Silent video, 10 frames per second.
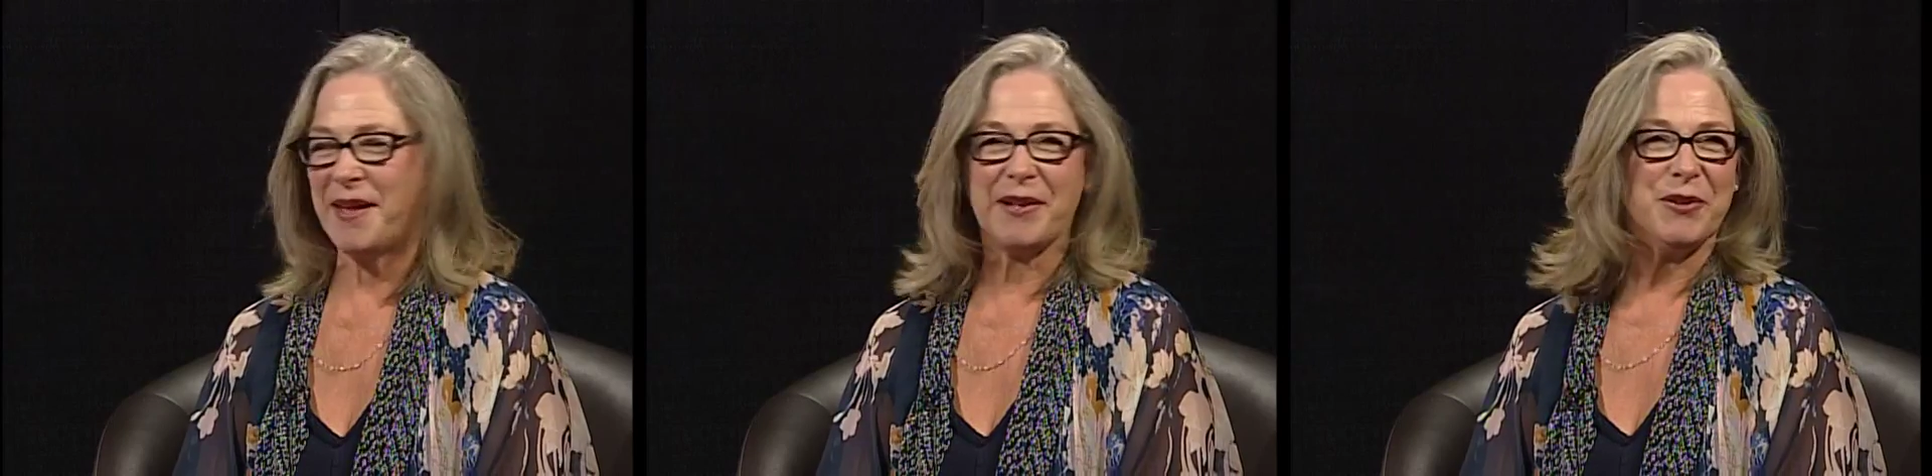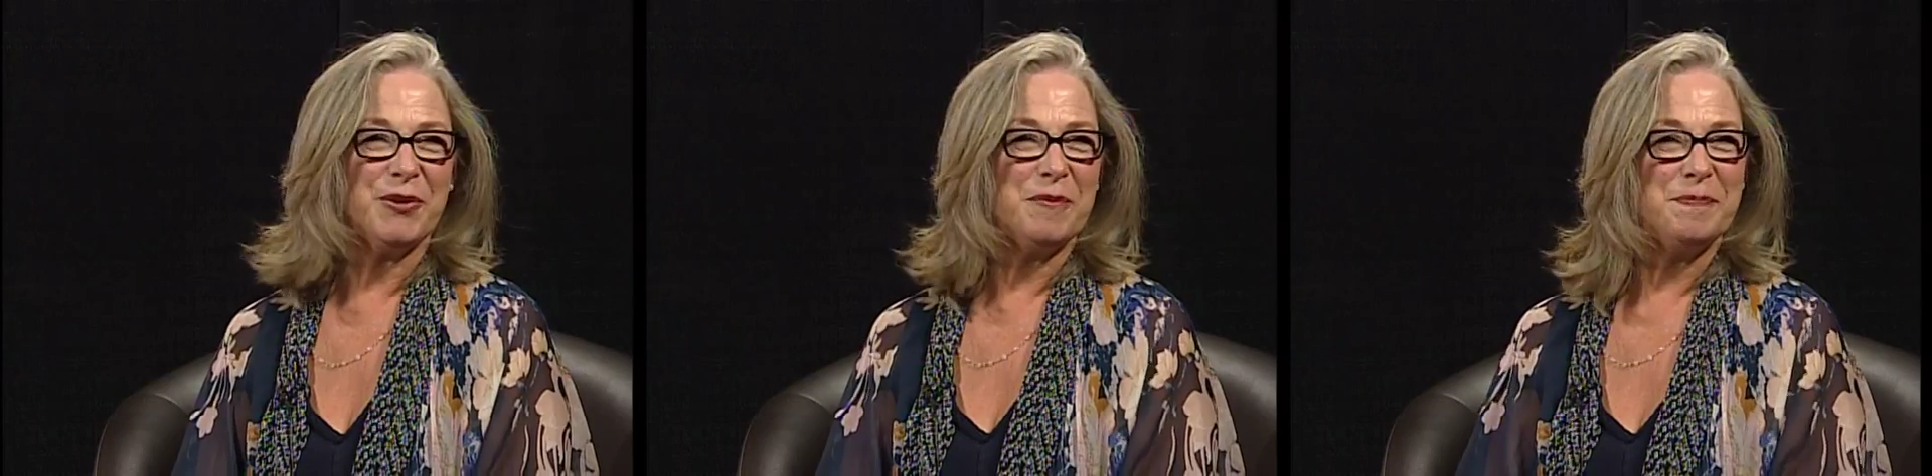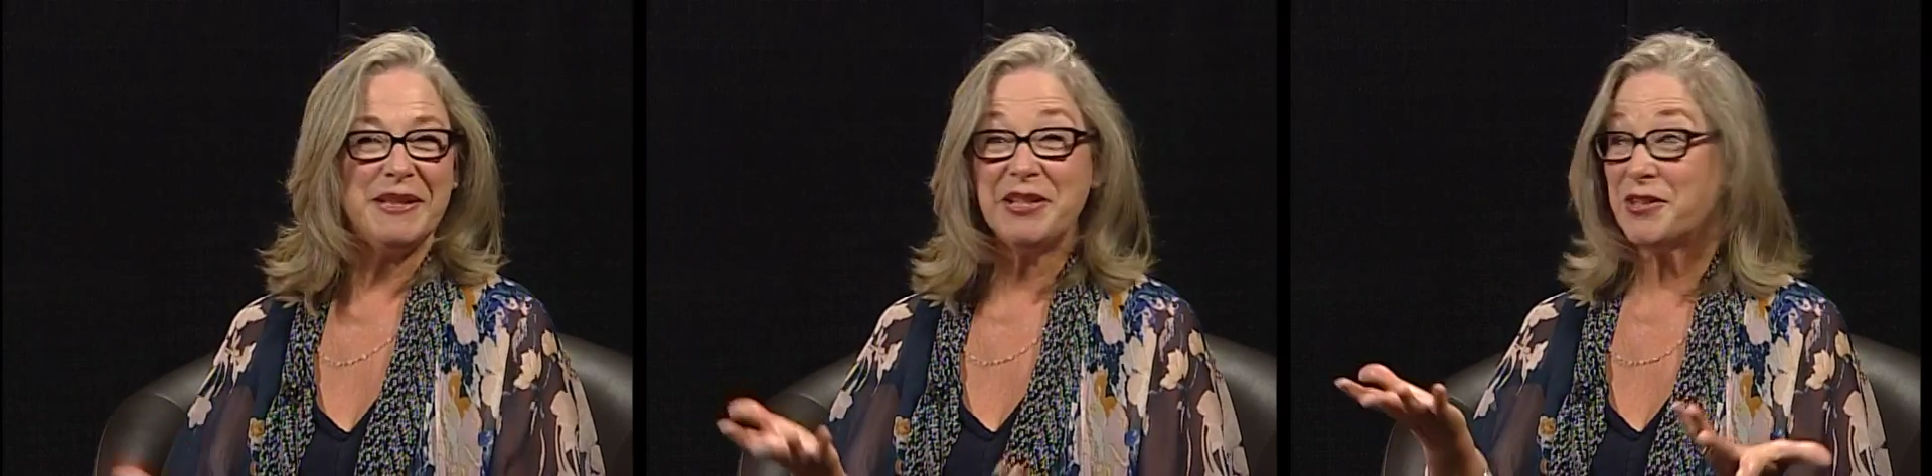That good old
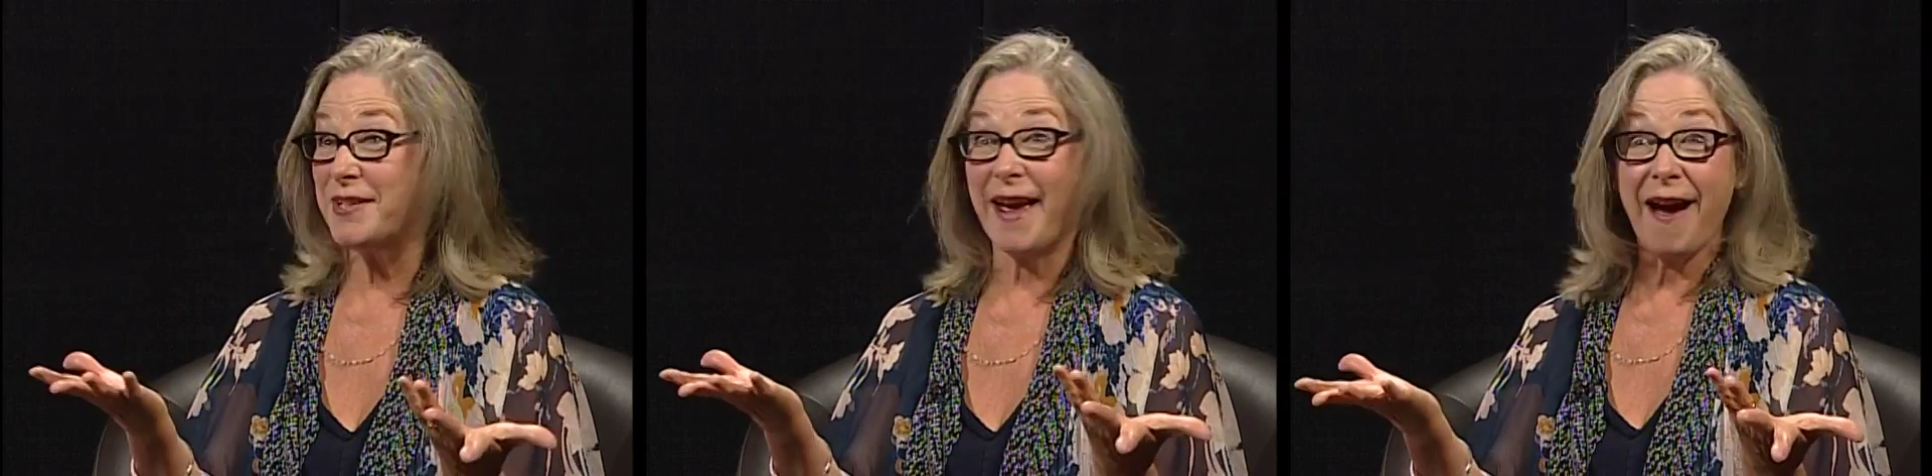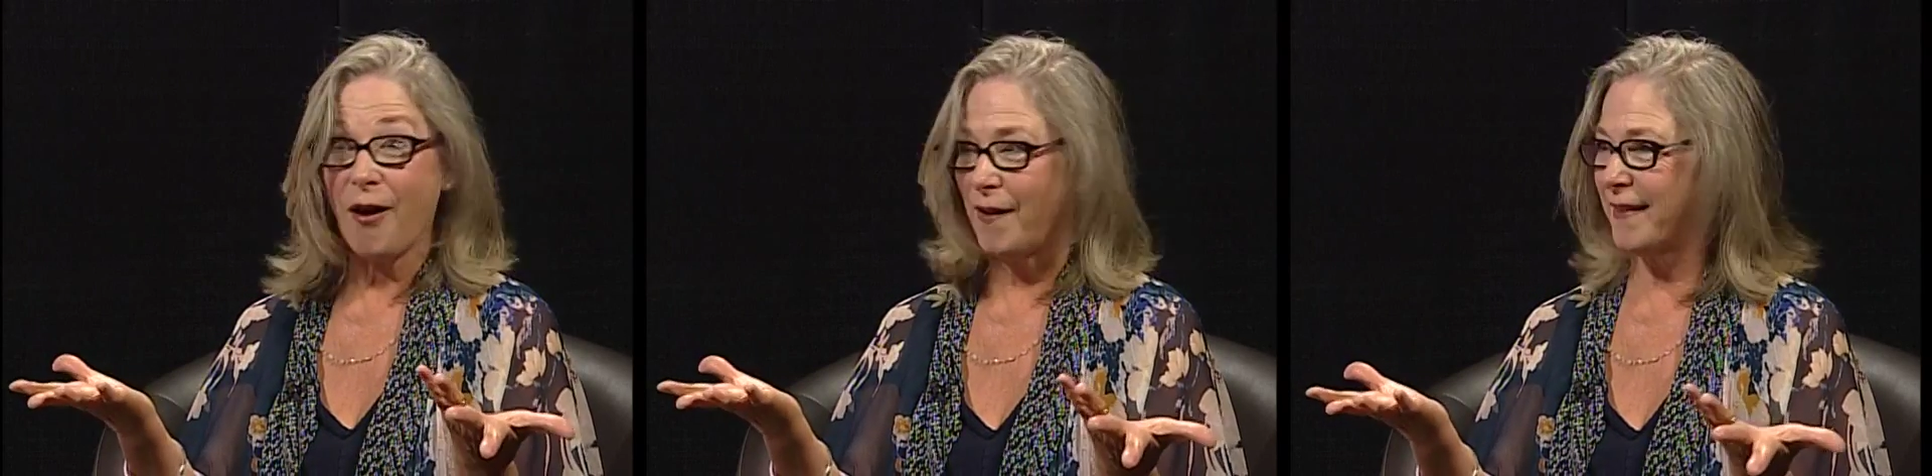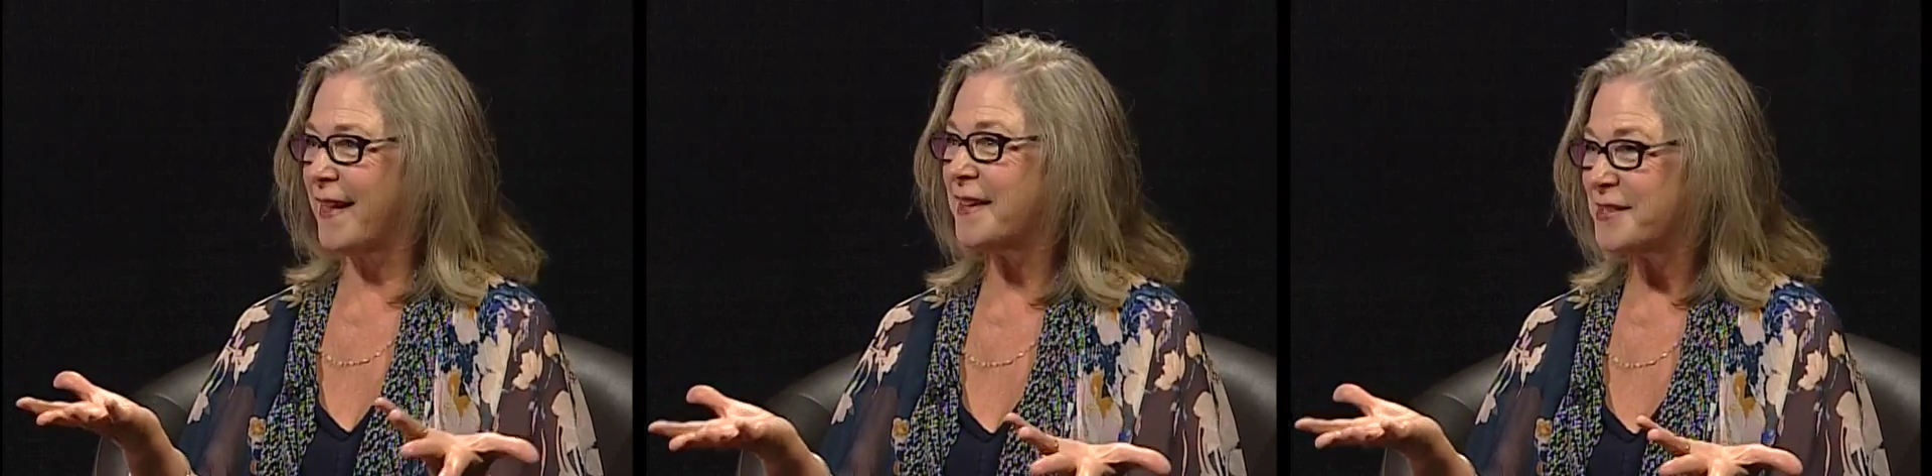be here now,
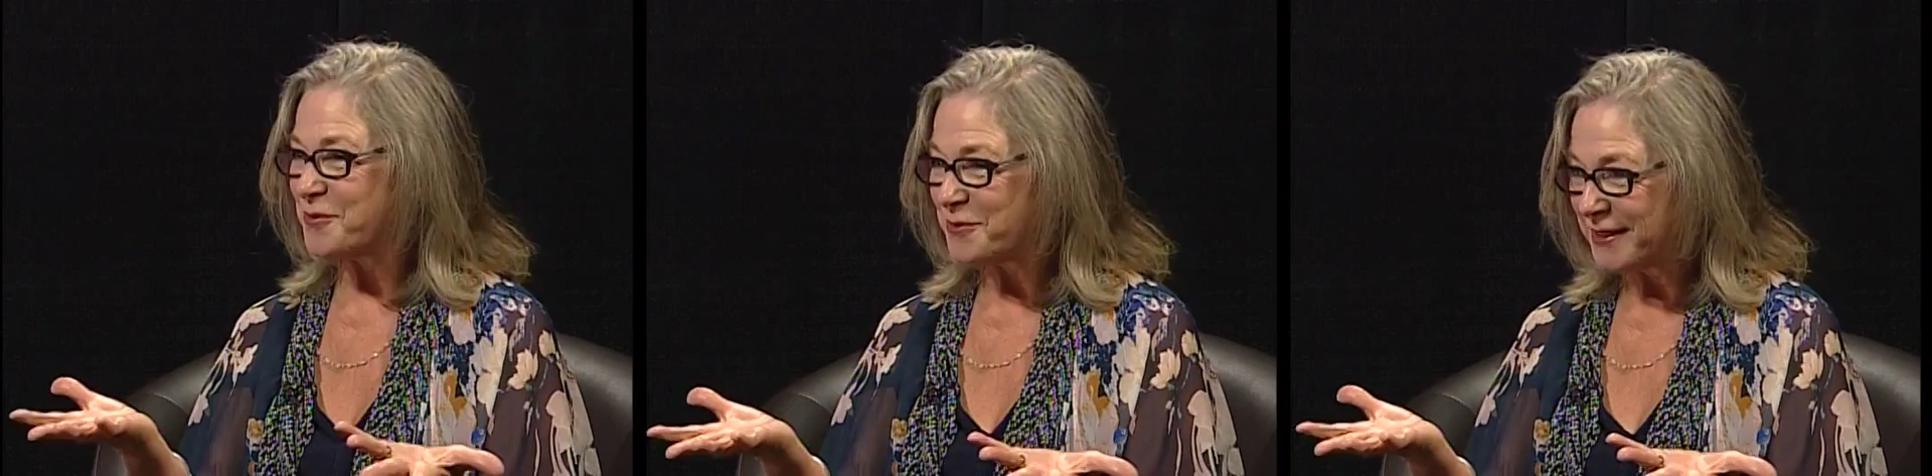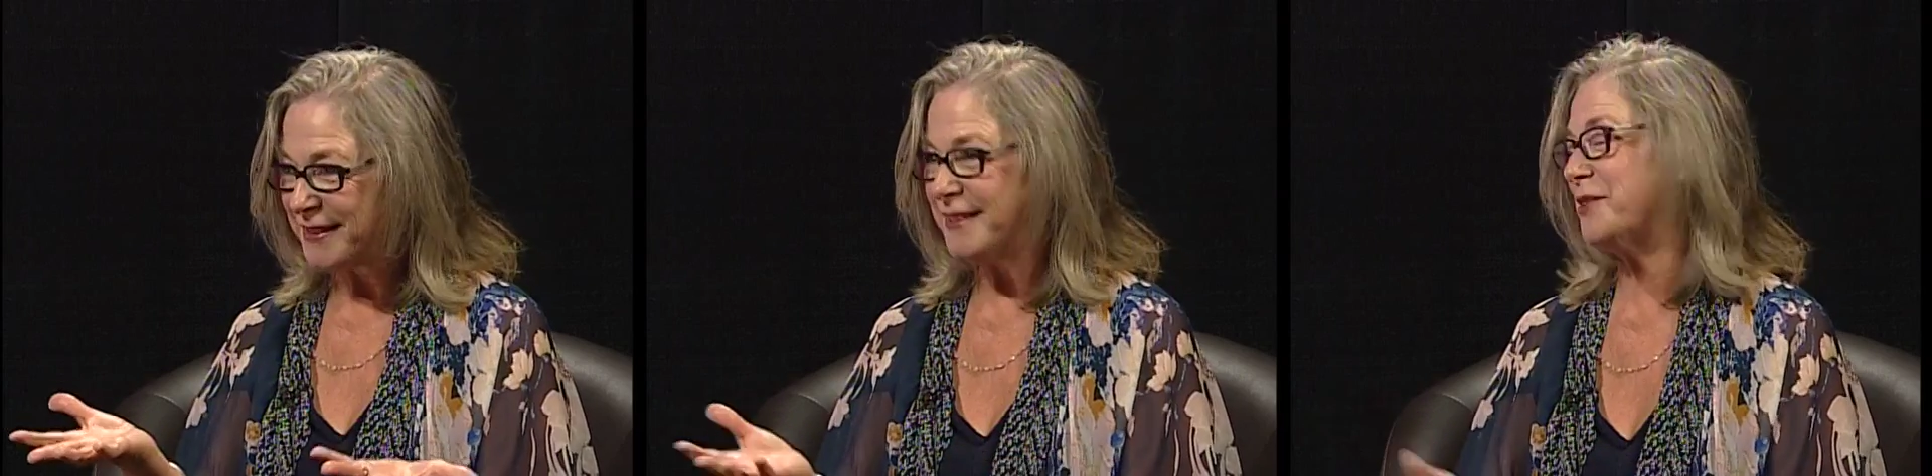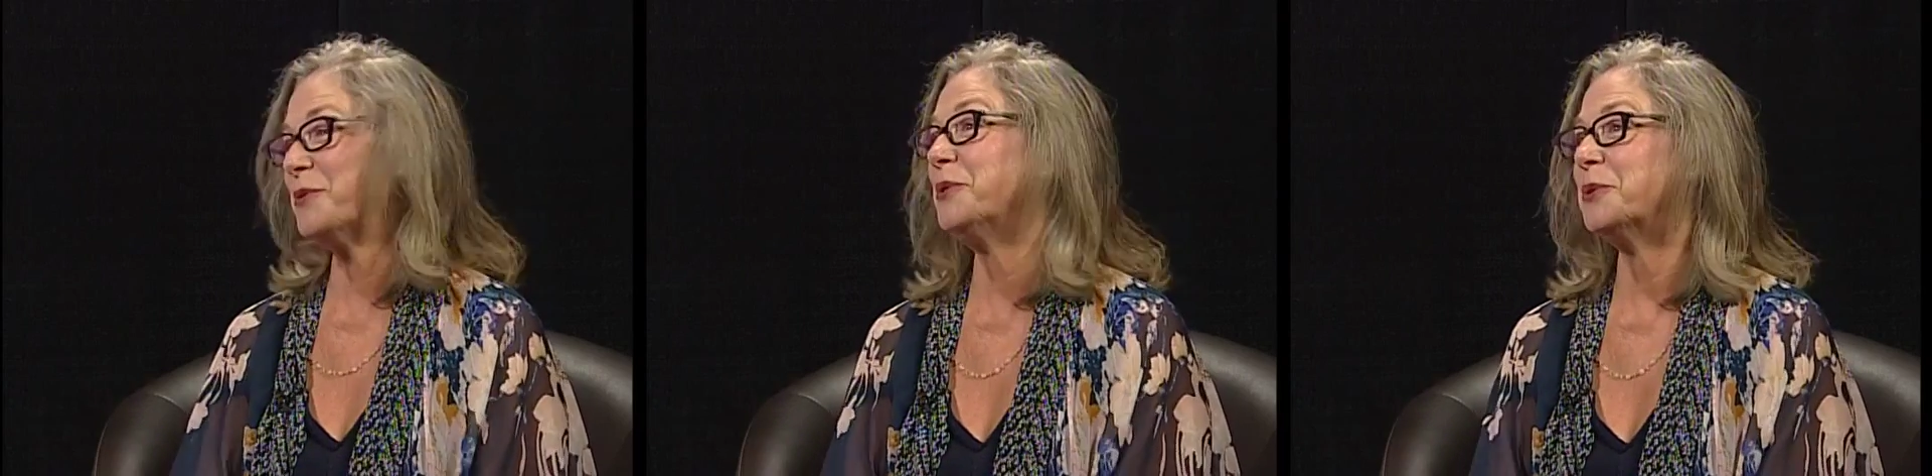like that is really
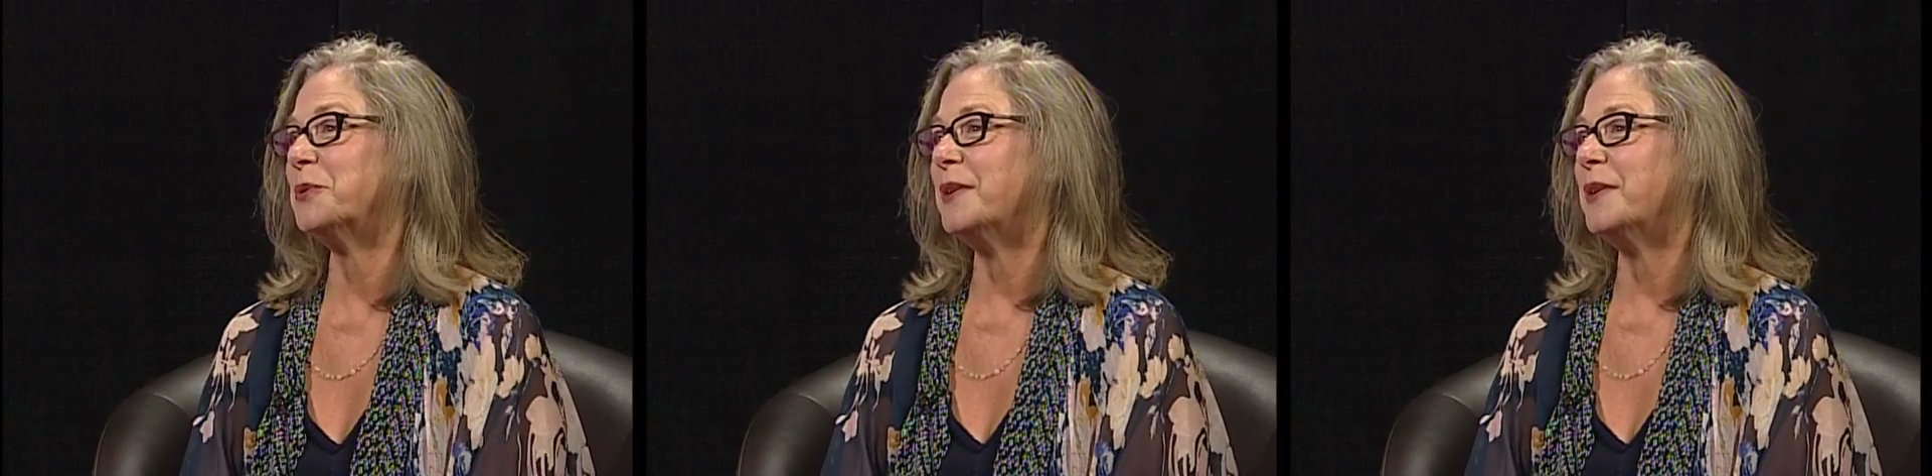true.